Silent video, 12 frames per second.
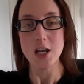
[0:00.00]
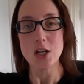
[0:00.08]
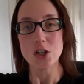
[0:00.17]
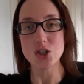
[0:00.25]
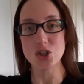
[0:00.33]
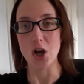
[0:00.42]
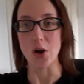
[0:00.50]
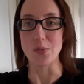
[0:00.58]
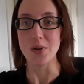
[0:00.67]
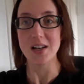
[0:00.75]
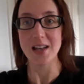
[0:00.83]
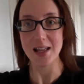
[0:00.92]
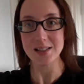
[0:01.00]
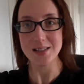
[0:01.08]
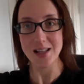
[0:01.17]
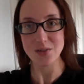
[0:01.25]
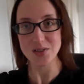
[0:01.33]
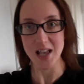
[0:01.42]
So, let's
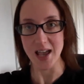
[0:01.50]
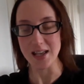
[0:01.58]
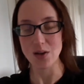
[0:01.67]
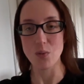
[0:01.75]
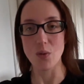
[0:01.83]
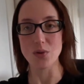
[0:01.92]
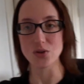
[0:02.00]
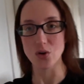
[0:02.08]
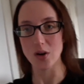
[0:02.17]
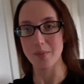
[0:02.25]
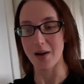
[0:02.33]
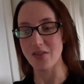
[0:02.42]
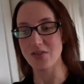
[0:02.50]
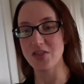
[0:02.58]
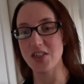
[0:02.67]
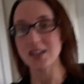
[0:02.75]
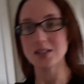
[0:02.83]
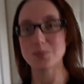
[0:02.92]
now take what we're talking about,
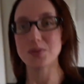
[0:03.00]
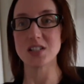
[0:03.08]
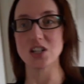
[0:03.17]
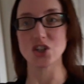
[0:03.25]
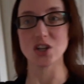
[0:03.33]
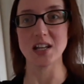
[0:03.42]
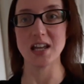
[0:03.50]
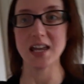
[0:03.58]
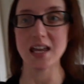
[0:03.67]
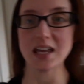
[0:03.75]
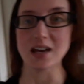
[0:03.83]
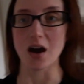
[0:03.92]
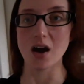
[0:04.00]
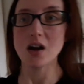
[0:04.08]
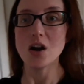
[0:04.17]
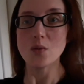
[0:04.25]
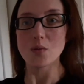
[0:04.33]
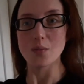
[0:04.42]
this position here,
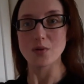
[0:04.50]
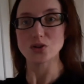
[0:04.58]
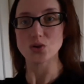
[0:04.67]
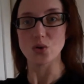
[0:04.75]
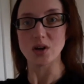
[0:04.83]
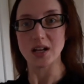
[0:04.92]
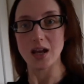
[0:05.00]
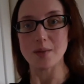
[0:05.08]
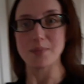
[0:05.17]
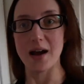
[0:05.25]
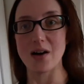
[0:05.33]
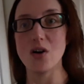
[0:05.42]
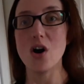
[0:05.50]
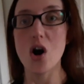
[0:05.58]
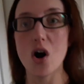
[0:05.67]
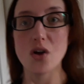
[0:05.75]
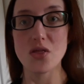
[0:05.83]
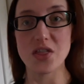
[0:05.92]
when we're talking about
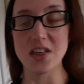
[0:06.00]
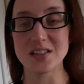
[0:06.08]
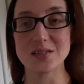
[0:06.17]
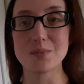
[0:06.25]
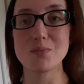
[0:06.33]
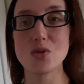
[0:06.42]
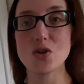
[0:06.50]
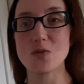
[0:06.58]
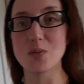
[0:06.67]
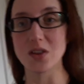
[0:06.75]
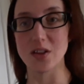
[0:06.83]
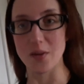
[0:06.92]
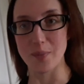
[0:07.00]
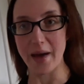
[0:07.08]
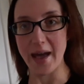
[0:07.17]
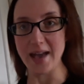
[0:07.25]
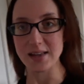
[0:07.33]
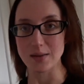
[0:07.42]
this movement that the
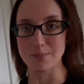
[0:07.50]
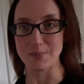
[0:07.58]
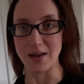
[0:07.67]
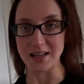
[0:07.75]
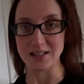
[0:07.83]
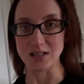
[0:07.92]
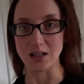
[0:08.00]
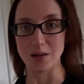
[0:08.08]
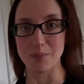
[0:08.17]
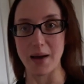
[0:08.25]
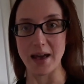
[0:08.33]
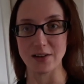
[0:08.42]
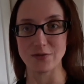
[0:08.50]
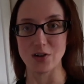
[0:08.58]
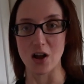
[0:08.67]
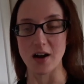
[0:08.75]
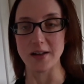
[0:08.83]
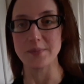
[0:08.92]
pec makes, like a pec
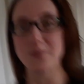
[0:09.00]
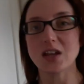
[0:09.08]
fly.